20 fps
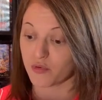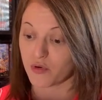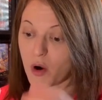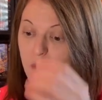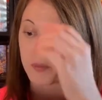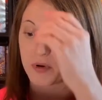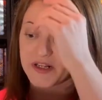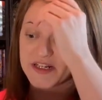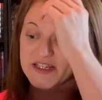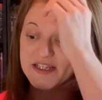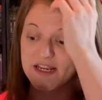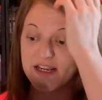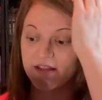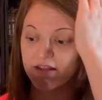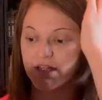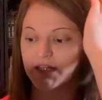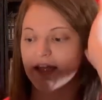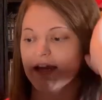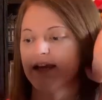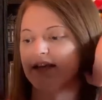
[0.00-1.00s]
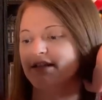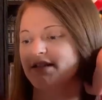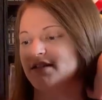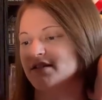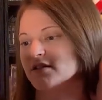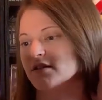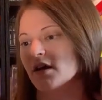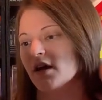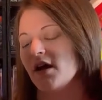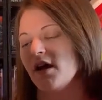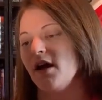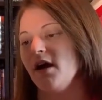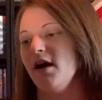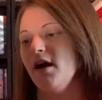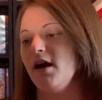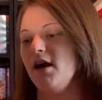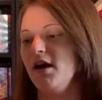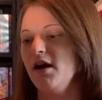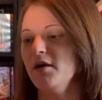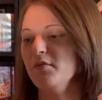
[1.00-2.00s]
properly see the list.
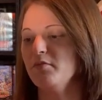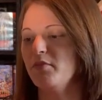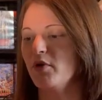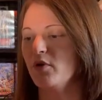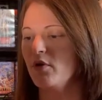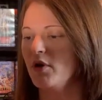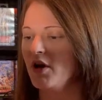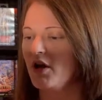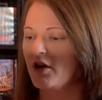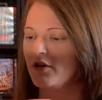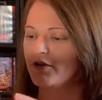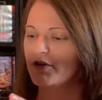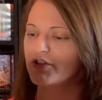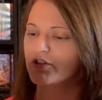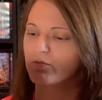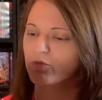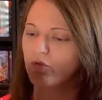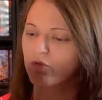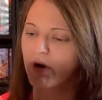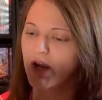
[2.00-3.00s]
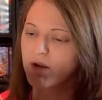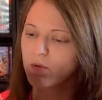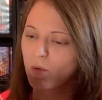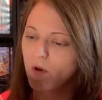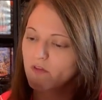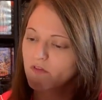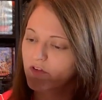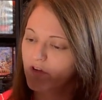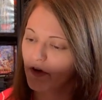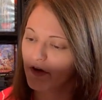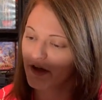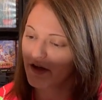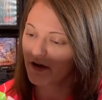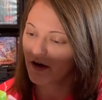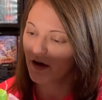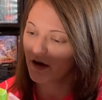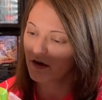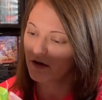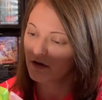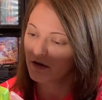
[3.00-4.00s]
But there's some great ones on
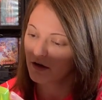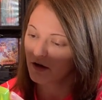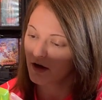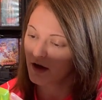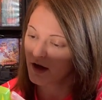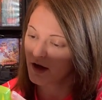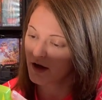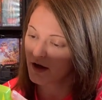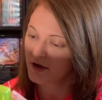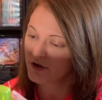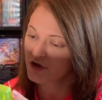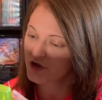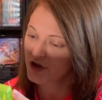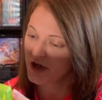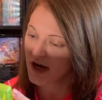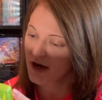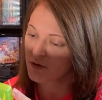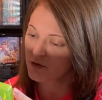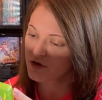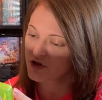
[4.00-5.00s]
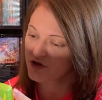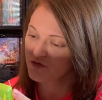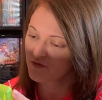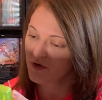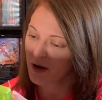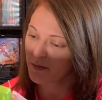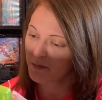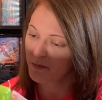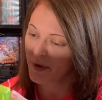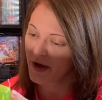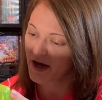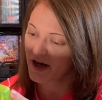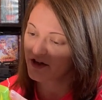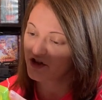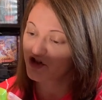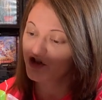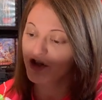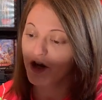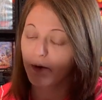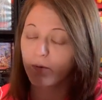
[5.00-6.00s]
here. Joust,
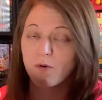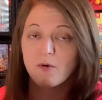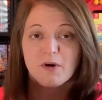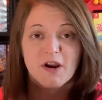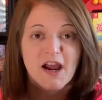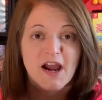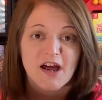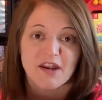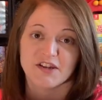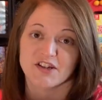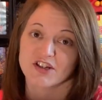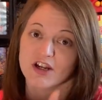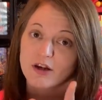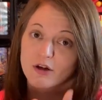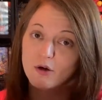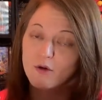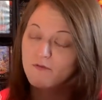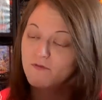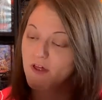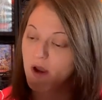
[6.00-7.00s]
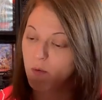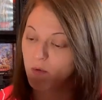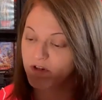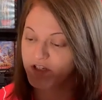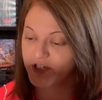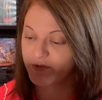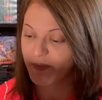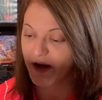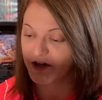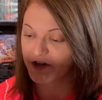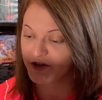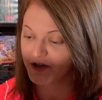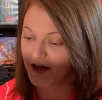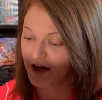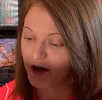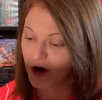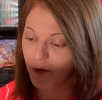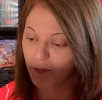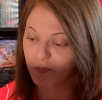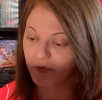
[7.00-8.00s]
Rampage, Total Carnage. I love that one especially.
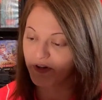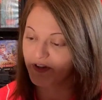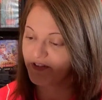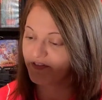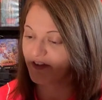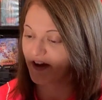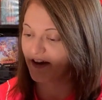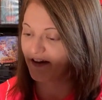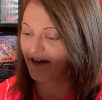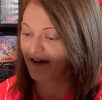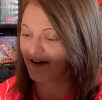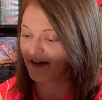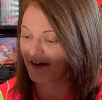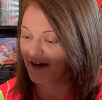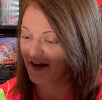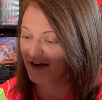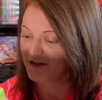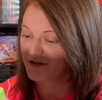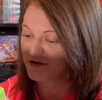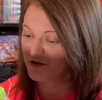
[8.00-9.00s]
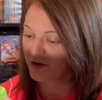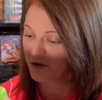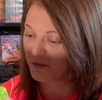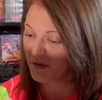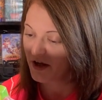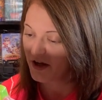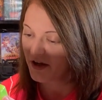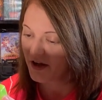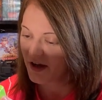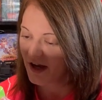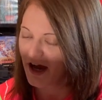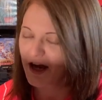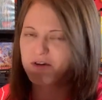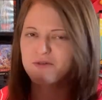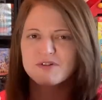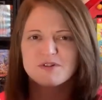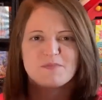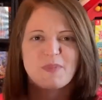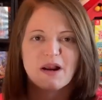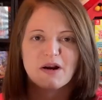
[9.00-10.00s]
I completed that arcade club. I
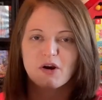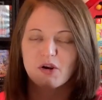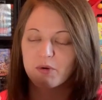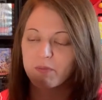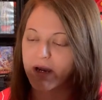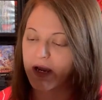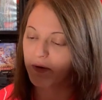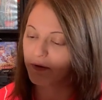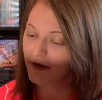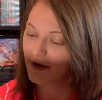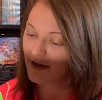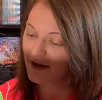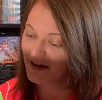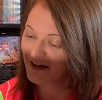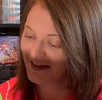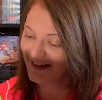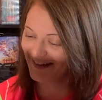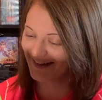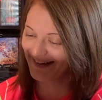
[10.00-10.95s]
always bang on about that.